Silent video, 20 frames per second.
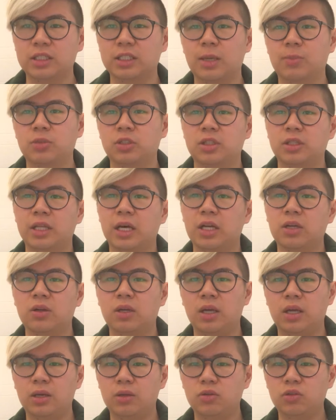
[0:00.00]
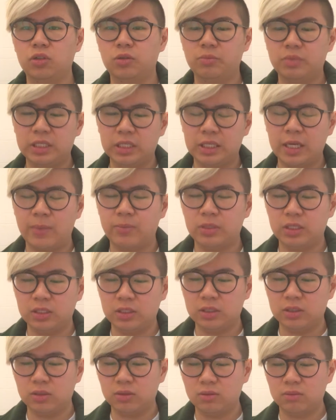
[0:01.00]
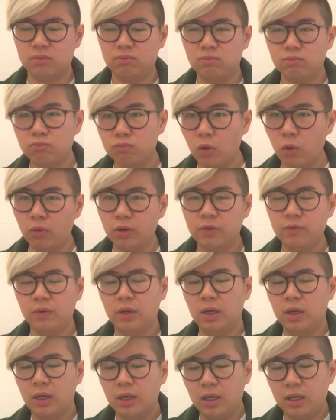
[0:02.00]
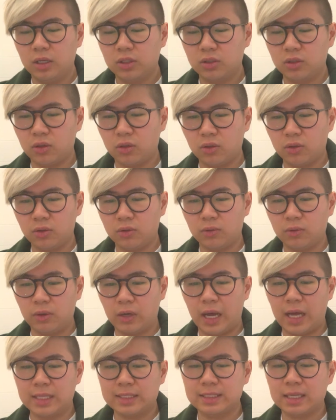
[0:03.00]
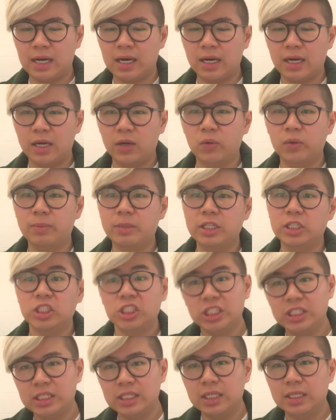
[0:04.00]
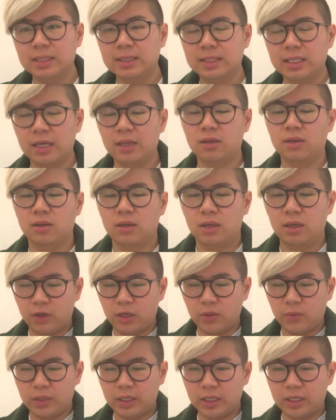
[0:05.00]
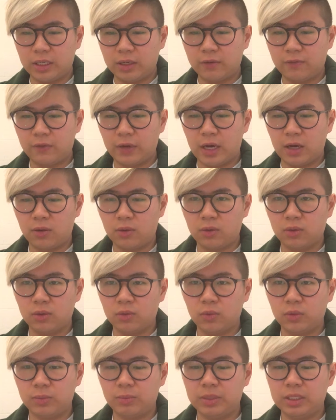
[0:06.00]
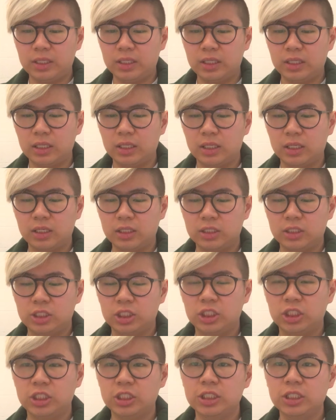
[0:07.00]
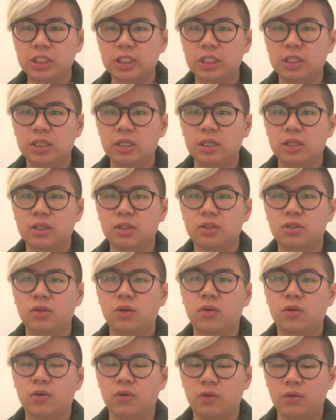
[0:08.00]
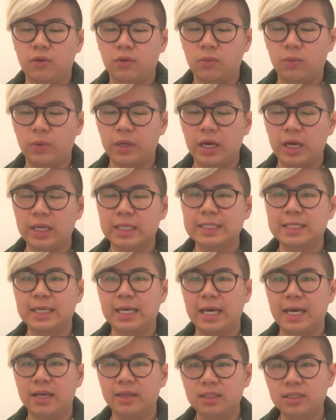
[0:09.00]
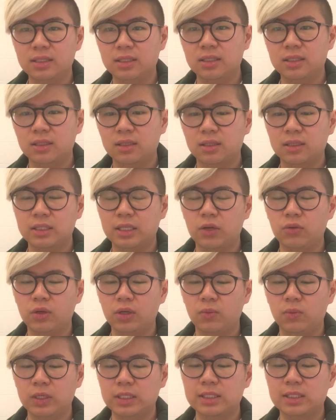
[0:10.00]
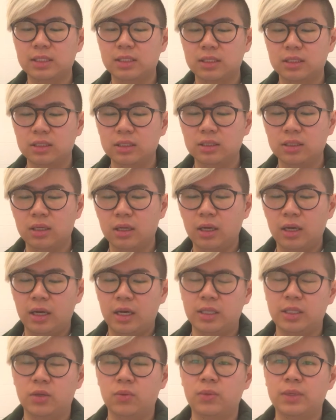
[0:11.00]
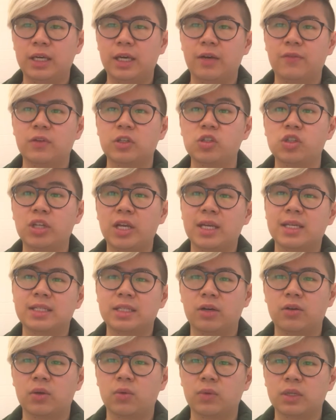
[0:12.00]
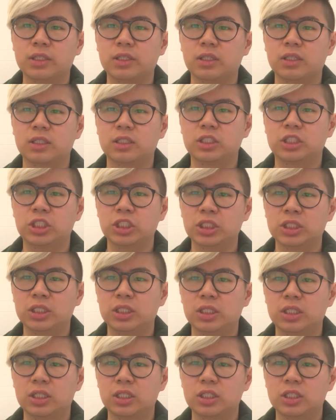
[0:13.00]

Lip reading: exception that should be kept in note of. So SI would be she instead. The following vowel would be ch. So we had S sounding one, s, and then we have a J sounding one, the j,